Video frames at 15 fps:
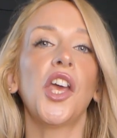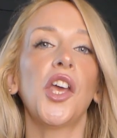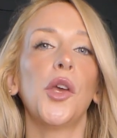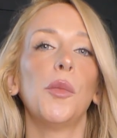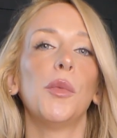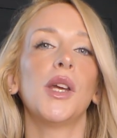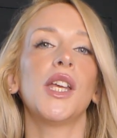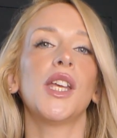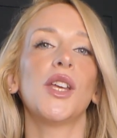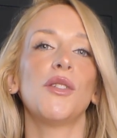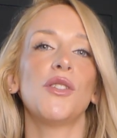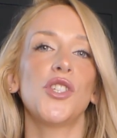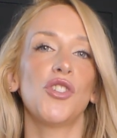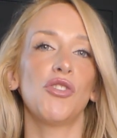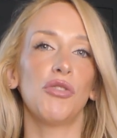who bring
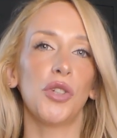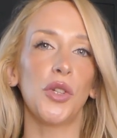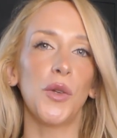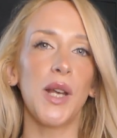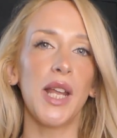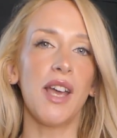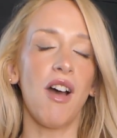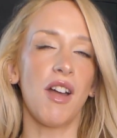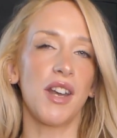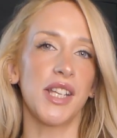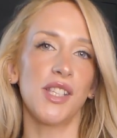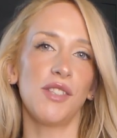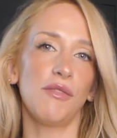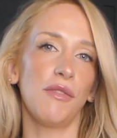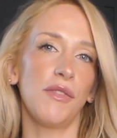you truly
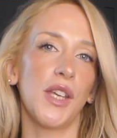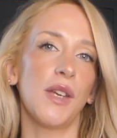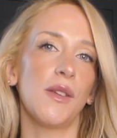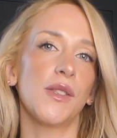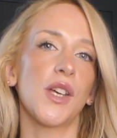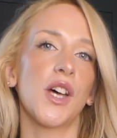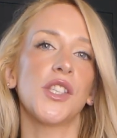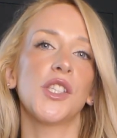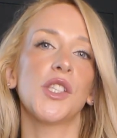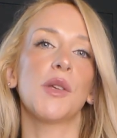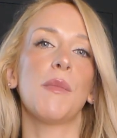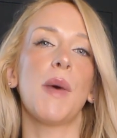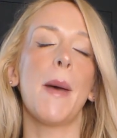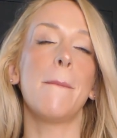honest reviews on some